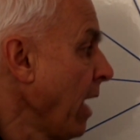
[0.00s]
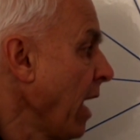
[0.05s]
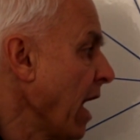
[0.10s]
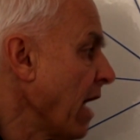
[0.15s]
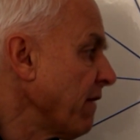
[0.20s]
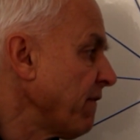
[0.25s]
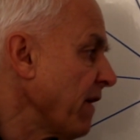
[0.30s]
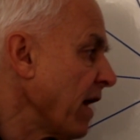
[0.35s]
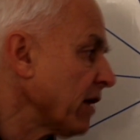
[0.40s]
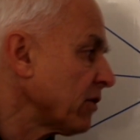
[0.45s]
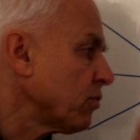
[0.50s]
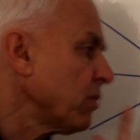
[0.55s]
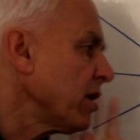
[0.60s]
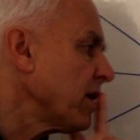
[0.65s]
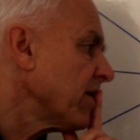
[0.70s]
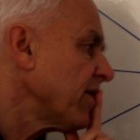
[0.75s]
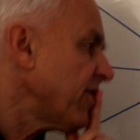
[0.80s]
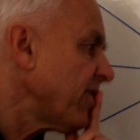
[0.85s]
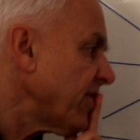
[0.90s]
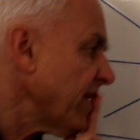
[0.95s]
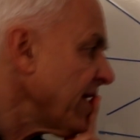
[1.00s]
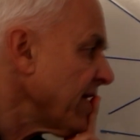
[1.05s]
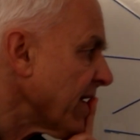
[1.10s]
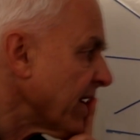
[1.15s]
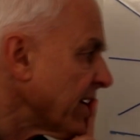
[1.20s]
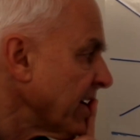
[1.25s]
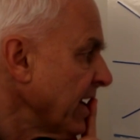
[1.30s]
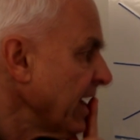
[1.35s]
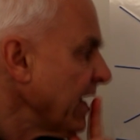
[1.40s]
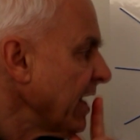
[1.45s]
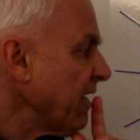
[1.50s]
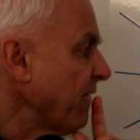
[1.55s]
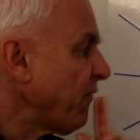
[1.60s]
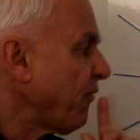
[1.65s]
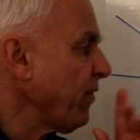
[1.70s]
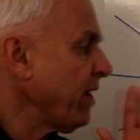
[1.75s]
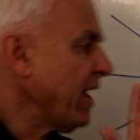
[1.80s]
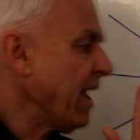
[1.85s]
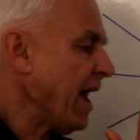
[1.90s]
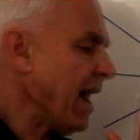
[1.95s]
In fact, we could see that if
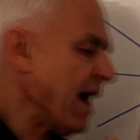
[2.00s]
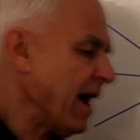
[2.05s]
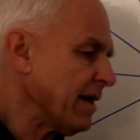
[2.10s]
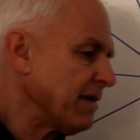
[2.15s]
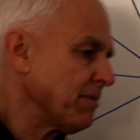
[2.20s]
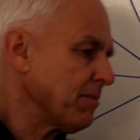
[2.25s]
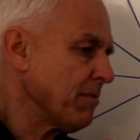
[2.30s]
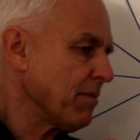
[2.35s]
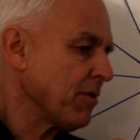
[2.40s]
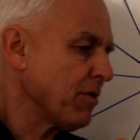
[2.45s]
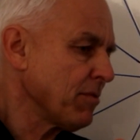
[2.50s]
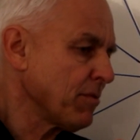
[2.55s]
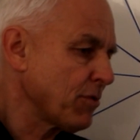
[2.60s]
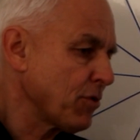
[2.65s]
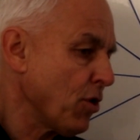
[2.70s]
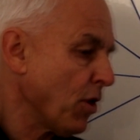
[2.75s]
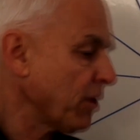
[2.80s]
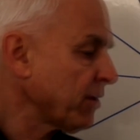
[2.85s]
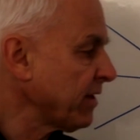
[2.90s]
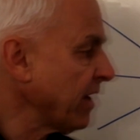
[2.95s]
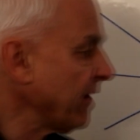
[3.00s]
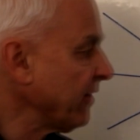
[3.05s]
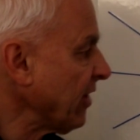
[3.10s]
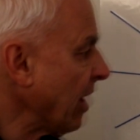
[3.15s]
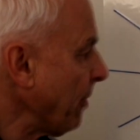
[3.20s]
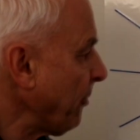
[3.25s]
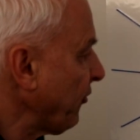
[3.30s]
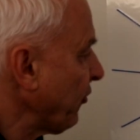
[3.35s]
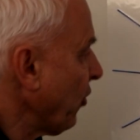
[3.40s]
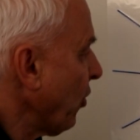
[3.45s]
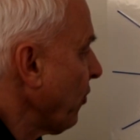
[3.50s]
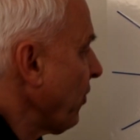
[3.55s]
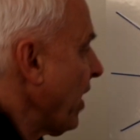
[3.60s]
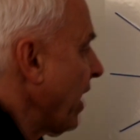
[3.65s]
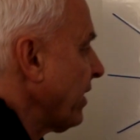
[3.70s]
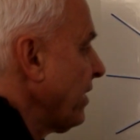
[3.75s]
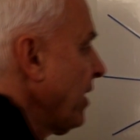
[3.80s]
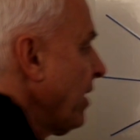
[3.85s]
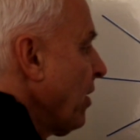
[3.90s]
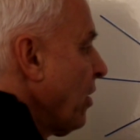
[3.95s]
we had cooked things up so
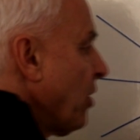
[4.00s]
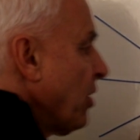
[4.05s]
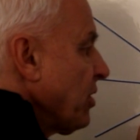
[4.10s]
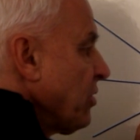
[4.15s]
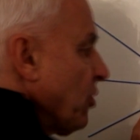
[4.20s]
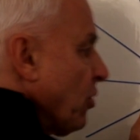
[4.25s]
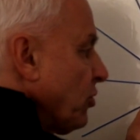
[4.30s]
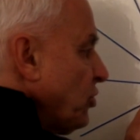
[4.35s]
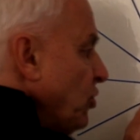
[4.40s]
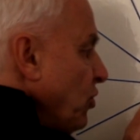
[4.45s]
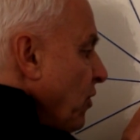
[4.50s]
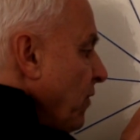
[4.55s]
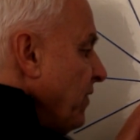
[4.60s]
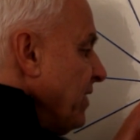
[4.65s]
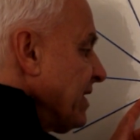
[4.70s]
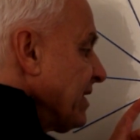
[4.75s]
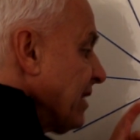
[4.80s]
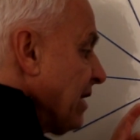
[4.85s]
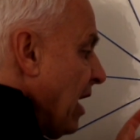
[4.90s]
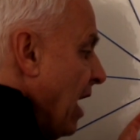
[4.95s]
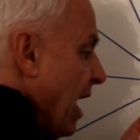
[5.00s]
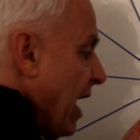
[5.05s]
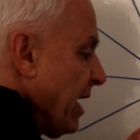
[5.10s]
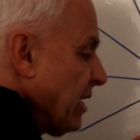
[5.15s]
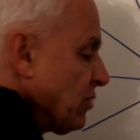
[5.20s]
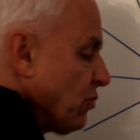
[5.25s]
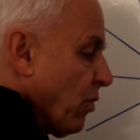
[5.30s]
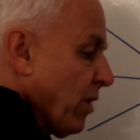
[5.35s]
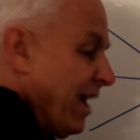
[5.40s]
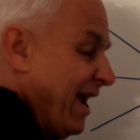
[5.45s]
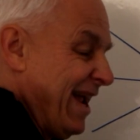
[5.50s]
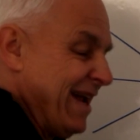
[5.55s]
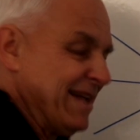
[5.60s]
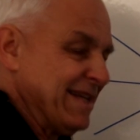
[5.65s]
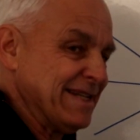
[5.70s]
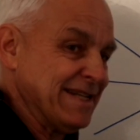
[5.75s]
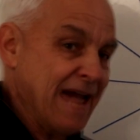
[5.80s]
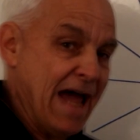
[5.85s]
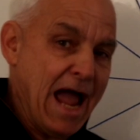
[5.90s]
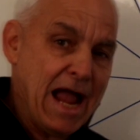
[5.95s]
that two of these lines were
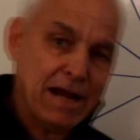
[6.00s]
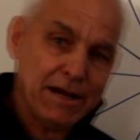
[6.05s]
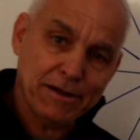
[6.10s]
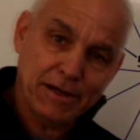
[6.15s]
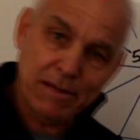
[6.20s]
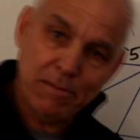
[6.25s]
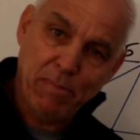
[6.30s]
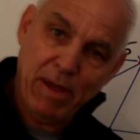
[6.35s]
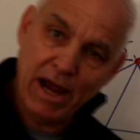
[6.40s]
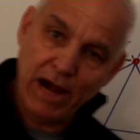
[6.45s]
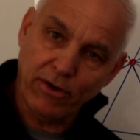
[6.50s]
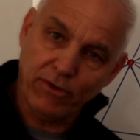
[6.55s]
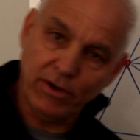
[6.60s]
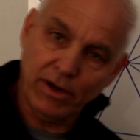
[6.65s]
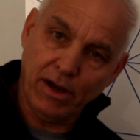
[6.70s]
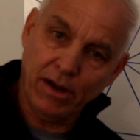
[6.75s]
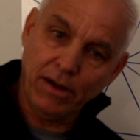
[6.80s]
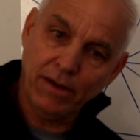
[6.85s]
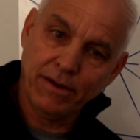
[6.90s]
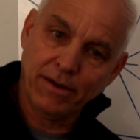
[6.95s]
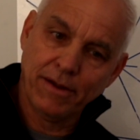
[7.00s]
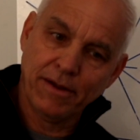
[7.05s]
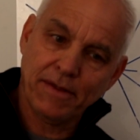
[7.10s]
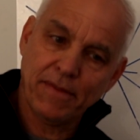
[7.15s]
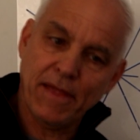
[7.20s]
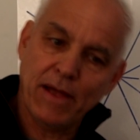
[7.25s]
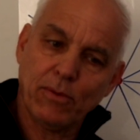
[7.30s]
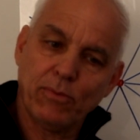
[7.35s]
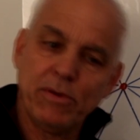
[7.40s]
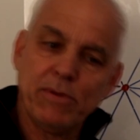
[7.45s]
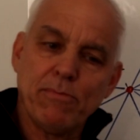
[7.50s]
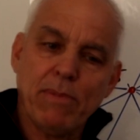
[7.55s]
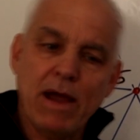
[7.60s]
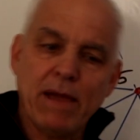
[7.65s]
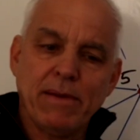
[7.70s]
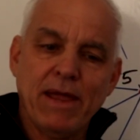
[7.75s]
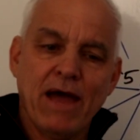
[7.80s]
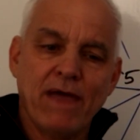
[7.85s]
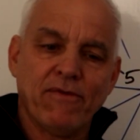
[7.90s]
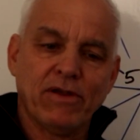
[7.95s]
exactly parallel, then we
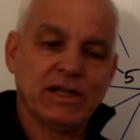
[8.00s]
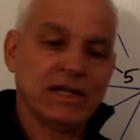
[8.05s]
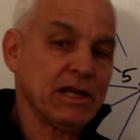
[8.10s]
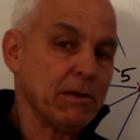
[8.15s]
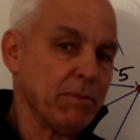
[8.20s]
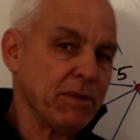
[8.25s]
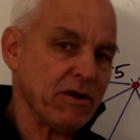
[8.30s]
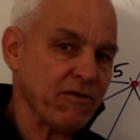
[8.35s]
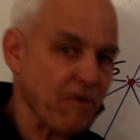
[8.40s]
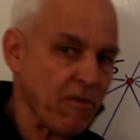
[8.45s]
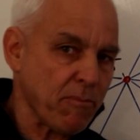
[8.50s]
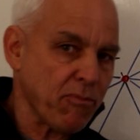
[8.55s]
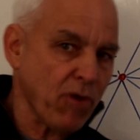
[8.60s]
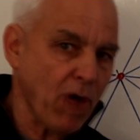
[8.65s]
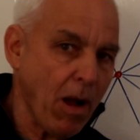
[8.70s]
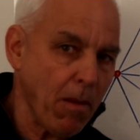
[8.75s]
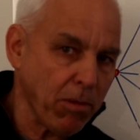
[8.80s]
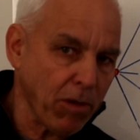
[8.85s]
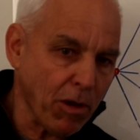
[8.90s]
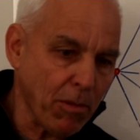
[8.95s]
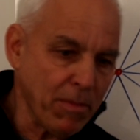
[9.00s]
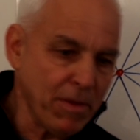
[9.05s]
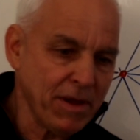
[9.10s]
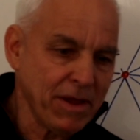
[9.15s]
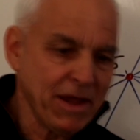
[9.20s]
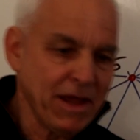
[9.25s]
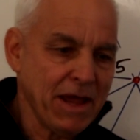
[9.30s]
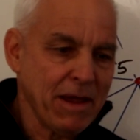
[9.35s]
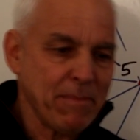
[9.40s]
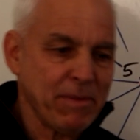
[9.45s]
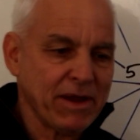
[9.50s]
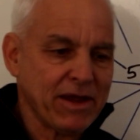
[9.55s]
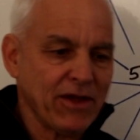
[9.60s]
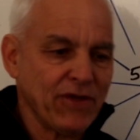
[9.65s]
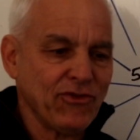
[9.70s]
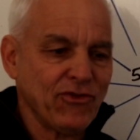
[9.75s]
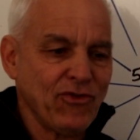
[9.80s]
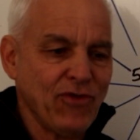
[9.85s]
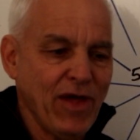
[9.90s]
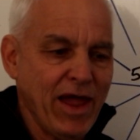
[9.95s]
might have a little bit of a problem,
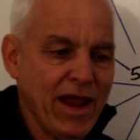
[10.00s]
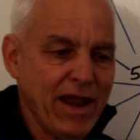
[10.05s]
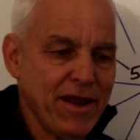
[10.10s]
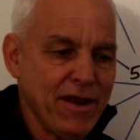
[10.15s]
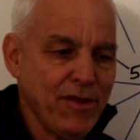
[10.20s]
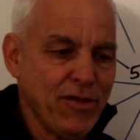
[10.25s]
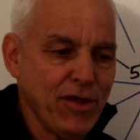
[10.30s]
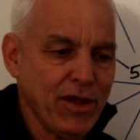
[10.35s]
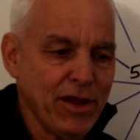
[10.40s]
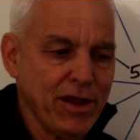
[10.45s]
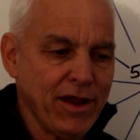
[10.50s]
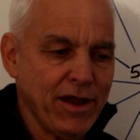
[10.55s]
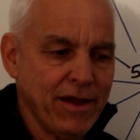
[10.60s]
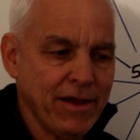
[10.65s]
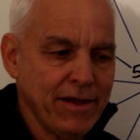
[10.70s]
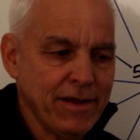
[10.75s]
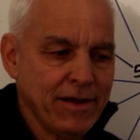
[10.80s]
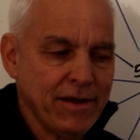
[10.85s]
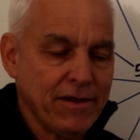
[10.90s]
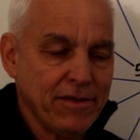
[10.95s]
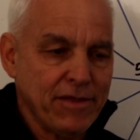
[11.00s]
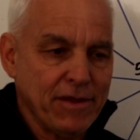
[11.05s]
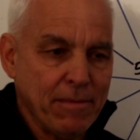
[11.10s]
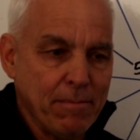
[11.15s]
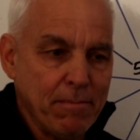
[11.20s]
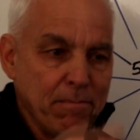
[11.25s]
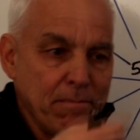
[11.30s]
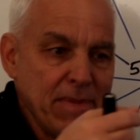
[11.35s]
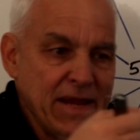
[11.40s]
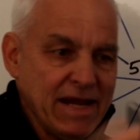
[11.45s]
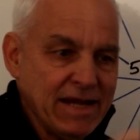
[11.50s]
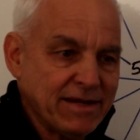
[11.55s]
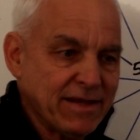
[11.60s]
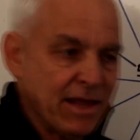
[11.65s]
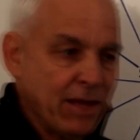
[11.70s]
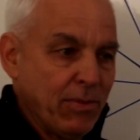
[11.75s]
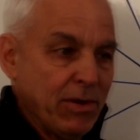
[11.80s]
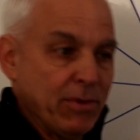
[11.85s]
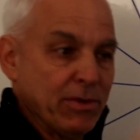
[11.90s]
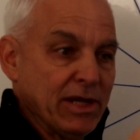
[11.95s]
because then the meet
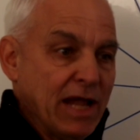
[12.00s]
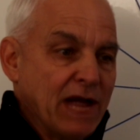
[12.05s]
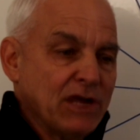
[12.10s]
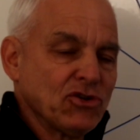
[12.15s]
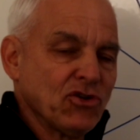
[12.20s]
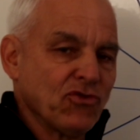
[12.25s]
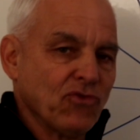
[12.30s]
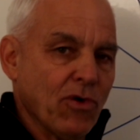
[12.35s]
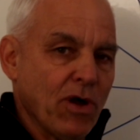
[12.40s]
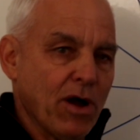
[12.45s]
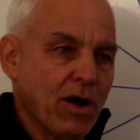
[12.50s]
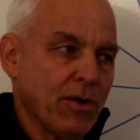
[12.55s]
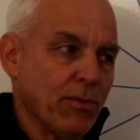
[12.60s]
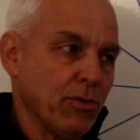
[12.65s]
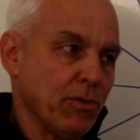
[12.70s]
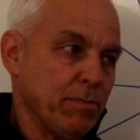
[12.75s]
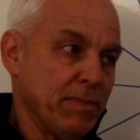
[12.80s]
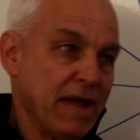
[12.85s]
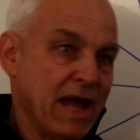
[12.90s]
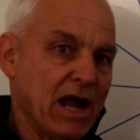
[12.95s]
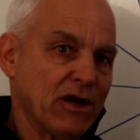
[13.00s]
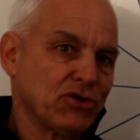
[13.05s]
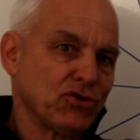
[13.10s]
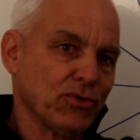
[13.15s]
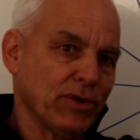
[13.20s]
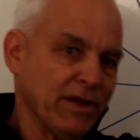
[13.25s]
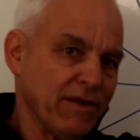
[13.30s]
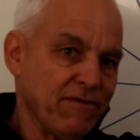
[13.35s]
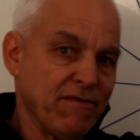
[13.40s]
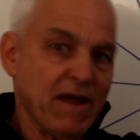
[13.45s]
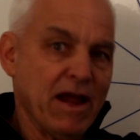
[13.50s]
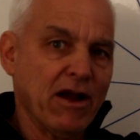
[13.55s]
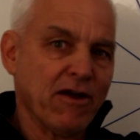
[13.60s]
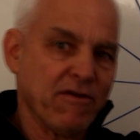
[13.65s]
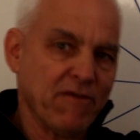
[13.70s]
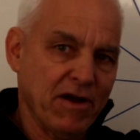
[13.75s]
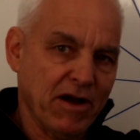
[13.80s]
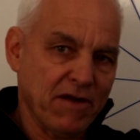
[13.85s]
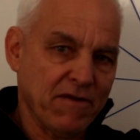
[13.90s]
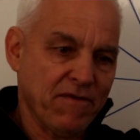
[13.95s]
that we would like to draw would be actually very,
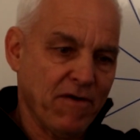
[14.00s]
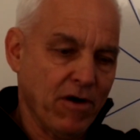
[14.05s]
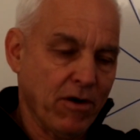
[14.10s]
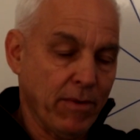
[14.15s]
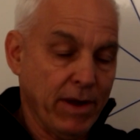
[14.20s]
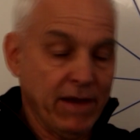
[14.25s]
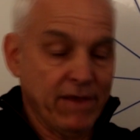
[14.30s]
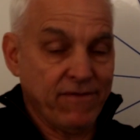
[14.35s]
very far away.